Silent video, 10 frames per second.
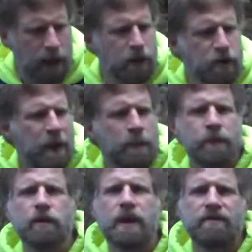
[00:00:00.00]
There's
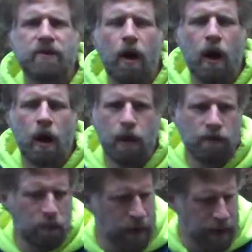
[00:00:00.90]
bamboo leaves all
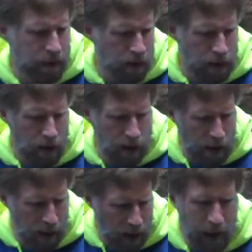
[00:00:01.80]
over my yard,
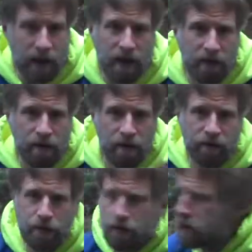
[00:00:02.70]
and I don't know if you